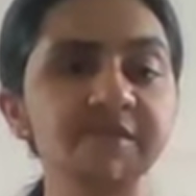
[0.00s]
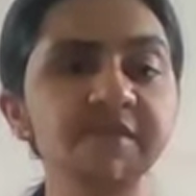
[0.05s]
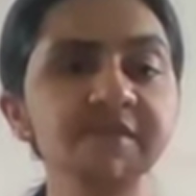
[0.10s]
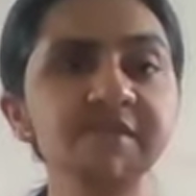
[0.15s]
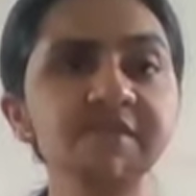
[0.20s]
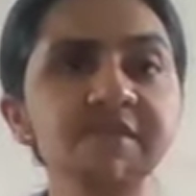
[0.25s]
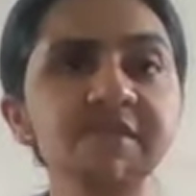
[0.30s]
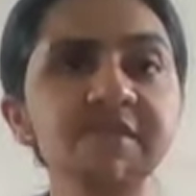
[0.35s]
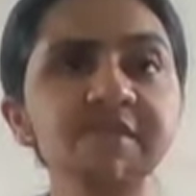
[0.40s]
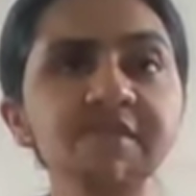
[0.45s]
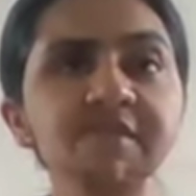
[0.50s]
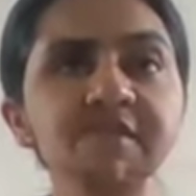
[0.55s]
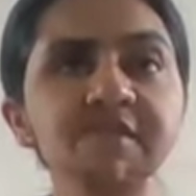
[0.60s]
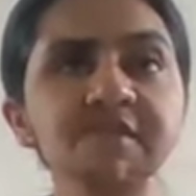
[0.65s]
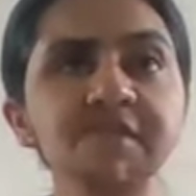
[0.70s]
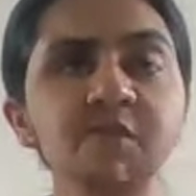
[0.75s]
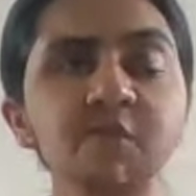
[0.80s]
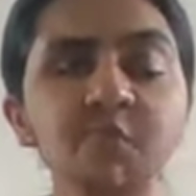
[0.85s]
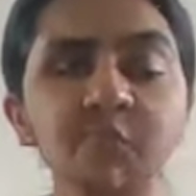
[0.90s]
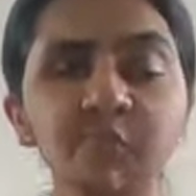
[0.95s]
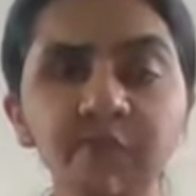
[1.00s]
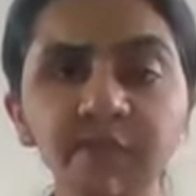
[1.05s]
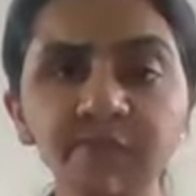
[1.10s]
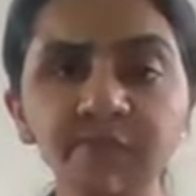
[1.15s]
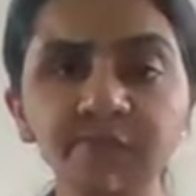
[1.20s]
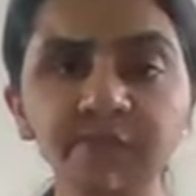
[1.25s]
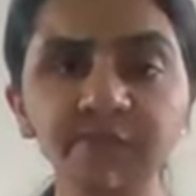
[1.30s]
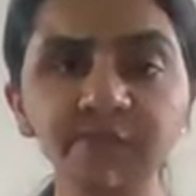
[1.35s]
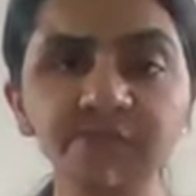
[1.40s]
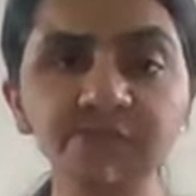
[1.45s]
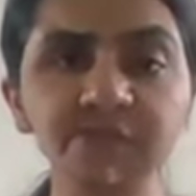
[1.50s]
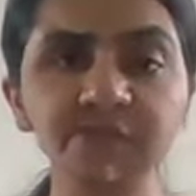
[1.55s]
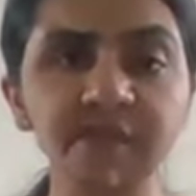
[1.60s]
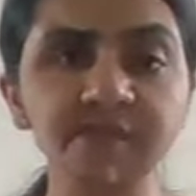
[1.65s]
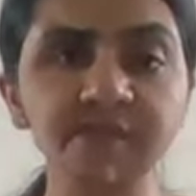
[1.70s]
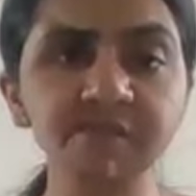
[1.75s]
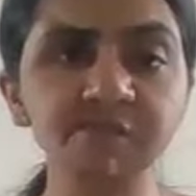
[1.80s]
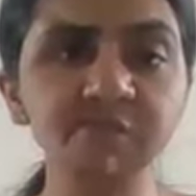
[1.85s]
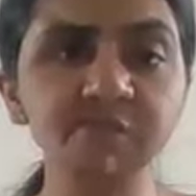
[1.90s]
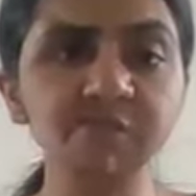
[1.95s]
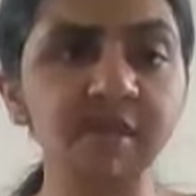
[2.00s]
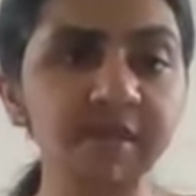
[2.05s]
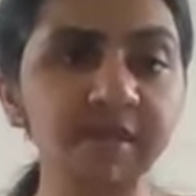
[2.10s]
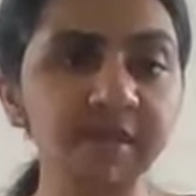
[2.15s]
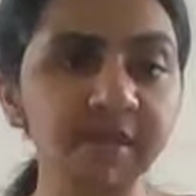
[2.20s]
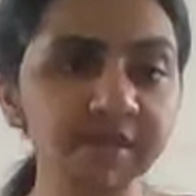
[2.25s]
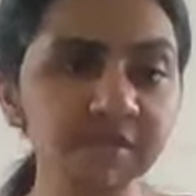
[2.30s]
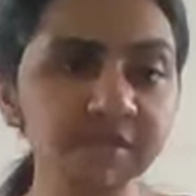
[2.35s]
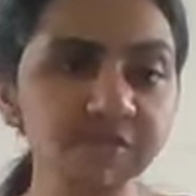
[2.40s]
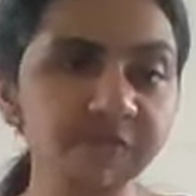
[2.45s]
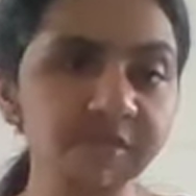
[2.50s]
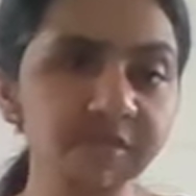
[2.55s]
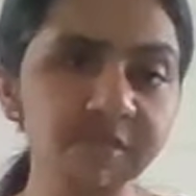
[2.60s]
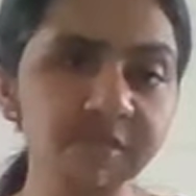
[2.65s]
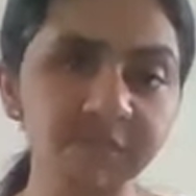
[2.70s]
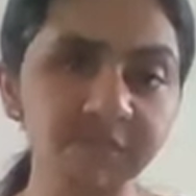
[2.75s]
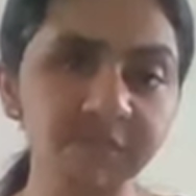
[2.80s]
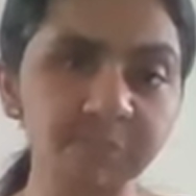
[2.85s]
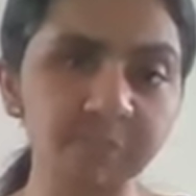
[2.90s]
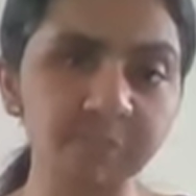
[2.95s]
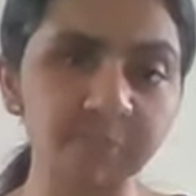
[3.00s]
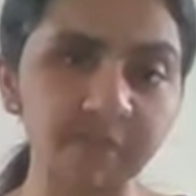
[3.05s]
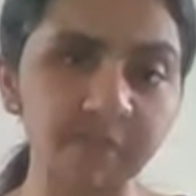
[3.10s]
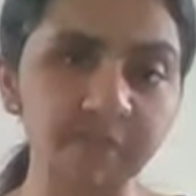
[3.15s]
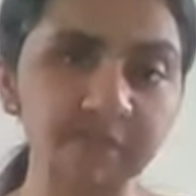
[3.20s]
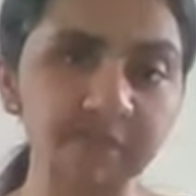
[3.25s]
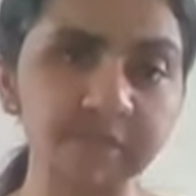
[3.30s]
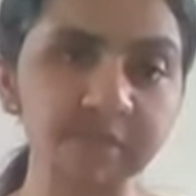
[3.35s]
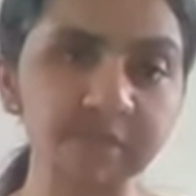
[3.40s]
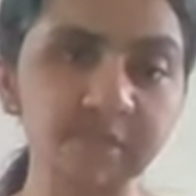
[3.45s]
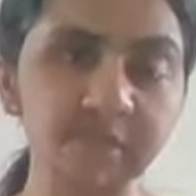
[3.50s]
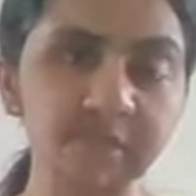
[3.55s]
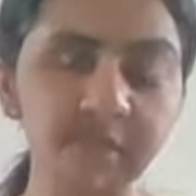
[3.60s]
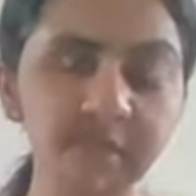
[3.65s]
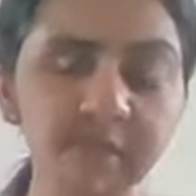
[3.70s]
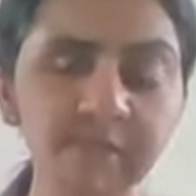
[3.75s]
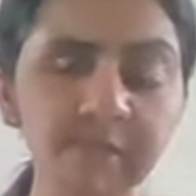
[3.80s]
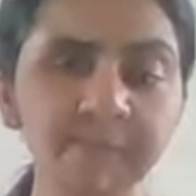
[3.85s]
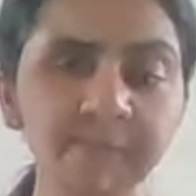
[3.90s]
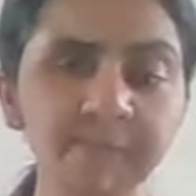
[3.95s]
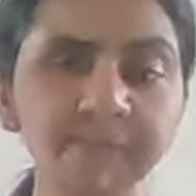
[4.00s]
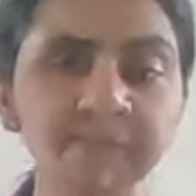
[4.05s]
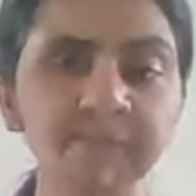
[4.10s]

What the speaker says: this is the way we try to connect with our breath, right?